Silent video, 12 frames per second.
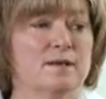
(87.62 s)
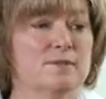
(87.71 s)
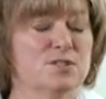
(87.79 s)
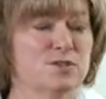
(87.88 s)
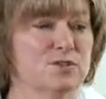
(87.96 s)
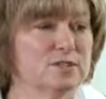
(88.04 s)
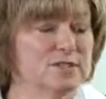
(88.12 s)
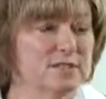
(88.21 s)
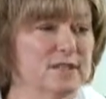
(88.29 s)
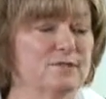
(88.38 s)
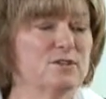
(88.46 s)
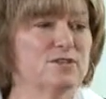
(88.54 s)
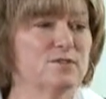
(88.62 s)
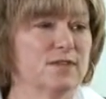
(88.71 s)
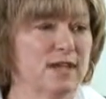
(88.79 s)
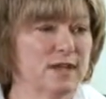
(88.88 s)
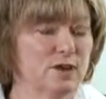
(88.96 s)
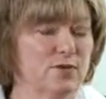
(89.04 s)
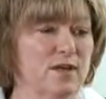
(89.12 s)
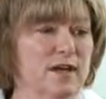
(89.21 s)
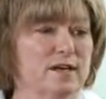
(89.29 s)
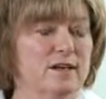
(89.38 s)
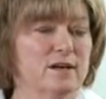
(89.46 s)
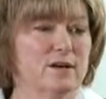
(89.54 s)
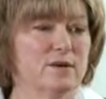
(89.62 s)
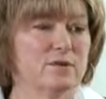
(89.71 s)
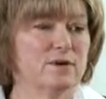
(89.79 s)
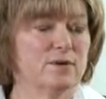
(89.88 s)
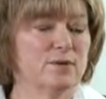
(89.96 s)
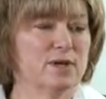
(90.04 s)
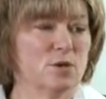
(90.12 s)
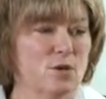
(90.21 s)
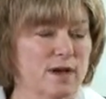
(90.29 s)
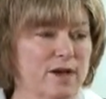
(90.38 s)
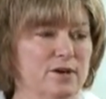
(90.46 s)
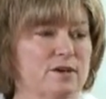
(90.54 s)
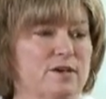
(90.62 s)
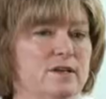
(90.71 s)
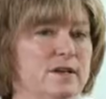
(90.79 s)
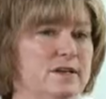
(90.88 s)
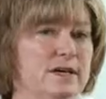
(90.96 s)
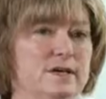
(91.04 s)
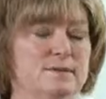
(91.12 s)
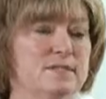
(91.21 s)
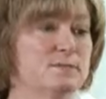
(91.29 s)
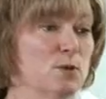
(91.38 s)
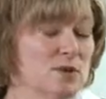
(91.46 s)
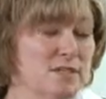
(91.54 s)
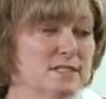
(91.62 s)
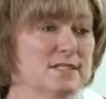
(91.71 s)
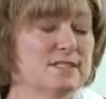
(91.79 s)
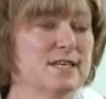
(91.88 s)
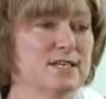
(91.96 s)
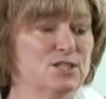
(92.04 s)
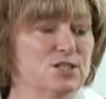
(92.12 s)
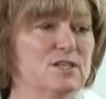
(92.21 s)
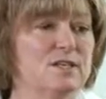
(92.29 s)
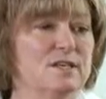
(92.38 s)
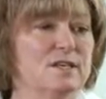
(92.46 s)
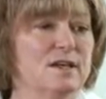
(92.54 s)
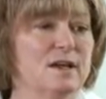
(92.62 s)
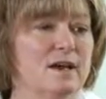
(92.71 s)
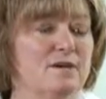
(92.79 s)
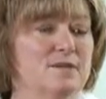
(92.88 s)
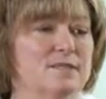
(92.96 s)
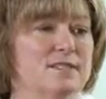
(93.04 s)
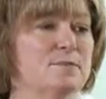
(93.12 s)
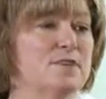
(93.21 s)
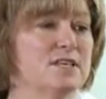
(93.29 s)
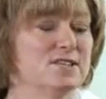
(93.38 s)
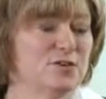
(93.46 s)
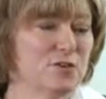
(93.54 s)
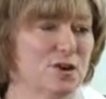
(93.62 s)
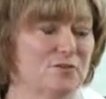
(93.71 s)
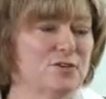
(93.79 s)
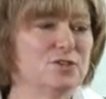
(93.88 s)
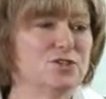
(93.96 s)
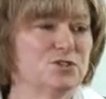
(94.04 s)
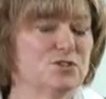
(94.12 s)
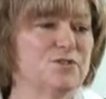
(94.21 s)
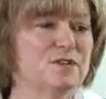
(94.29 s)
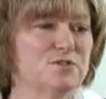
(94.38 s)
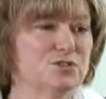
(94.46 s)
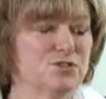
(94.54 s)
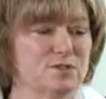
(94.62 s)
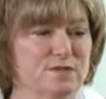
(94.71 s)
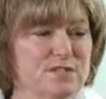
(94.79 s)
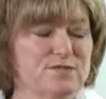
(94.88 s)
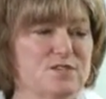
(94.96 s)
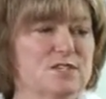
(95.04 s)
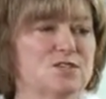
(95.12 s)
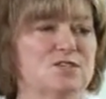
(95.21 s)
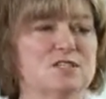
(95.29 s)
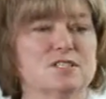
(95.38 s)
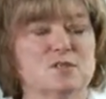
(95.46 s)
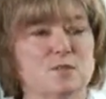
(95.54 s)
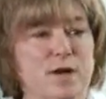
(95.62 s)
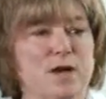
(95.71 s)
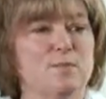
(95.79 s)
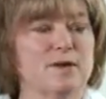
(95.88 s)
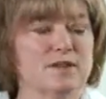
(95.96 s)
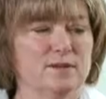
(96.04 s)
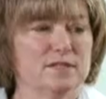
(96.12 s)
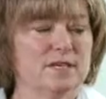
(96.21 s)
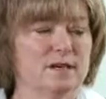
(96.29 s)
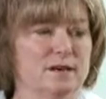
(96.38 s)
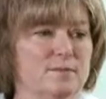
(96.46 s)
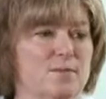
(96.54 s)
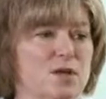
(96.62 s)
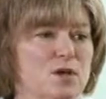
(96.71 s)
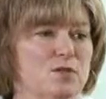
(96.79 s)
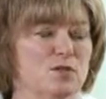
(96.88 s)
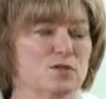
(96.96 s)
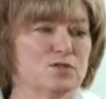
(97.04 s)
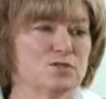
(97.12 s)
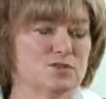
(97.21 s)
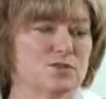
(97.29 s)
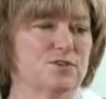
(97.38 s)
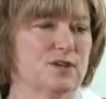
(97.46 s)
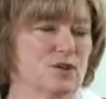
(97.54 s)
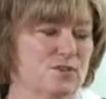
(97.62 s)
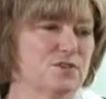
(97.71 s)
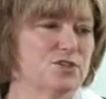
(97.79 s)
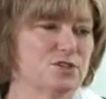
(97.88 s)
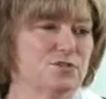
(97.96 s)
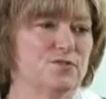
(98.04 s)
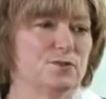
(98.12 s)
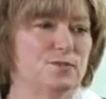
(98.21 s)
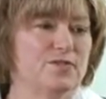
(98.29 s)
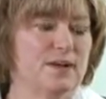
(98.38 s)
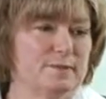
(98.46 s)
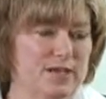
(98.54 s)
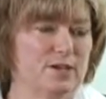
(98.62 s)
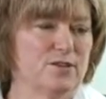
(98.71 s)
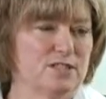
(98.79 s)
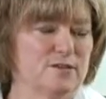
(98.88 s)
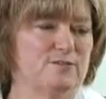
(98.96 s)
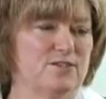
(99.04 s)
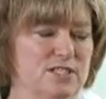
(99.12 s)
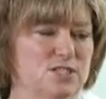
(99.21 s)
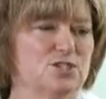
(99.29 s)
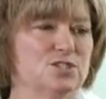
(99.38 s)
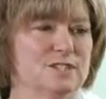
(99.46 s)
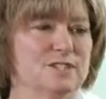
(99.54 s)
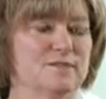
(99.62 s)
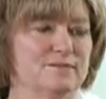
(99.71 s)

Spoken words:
certain levels of care that are required, smoking cessation. Some of these are offered to fee-for-service physicians as well, but those are certainly offered to Family Health Team physicians.